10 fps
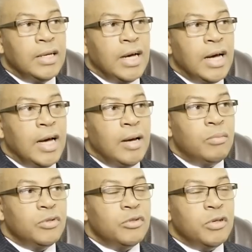
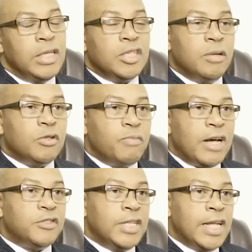in terms of
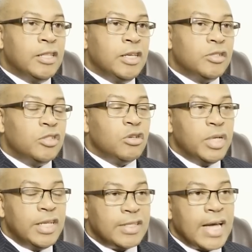maths and English. So we
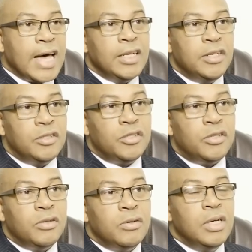decided
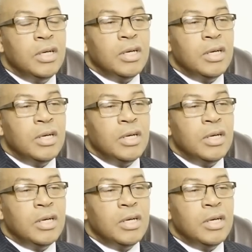to